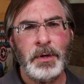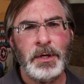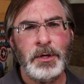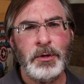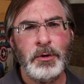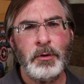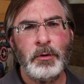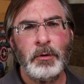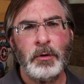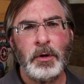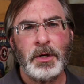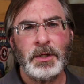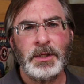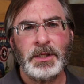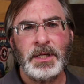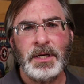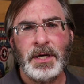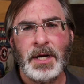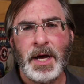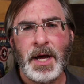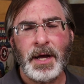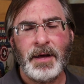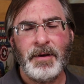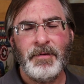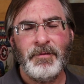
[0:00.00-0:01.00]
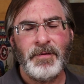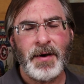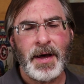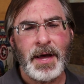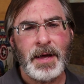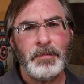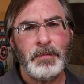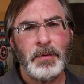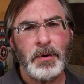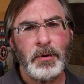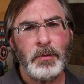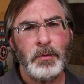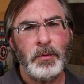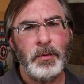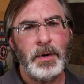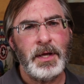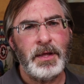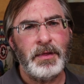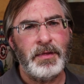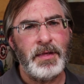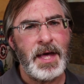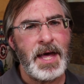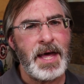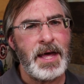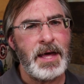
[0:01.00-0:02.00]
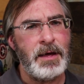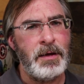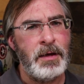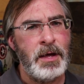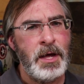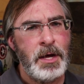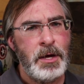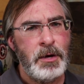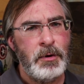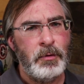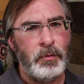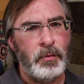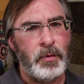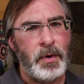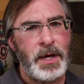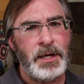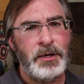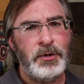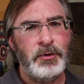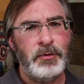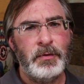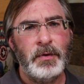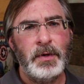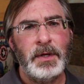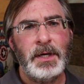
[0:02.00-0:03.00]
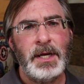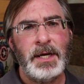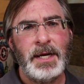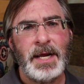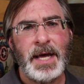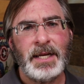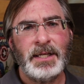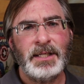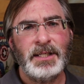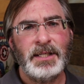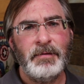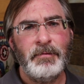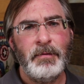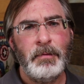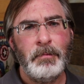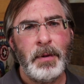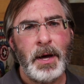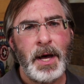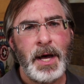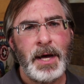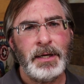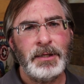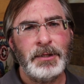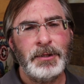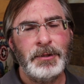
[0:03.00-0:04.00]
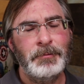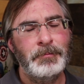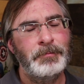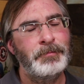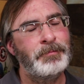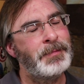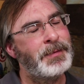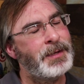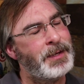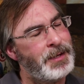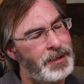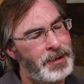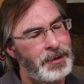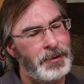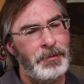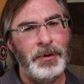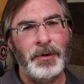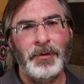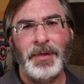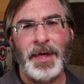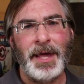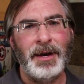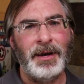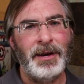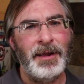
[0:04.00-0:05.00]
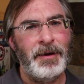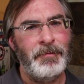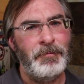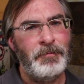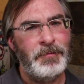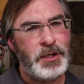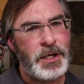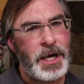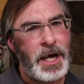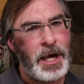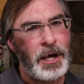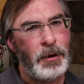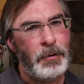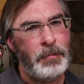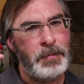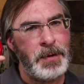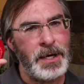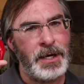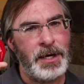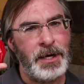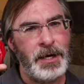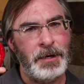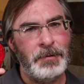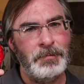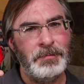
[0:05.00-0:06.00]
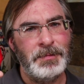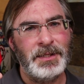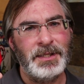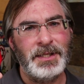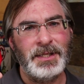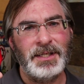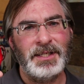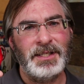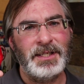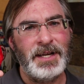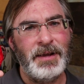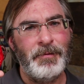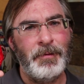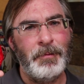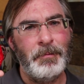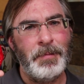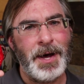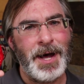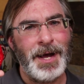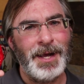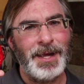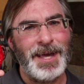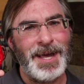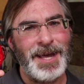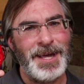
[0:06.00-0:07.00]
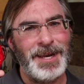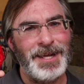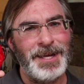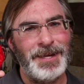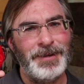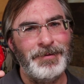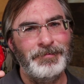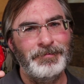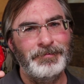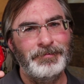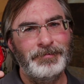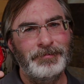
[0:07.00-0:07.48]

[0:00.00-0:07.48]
when you cross a Naga Viper with a red Trinidad 7-pot? Well, that love child becomes the 7-pot Katie.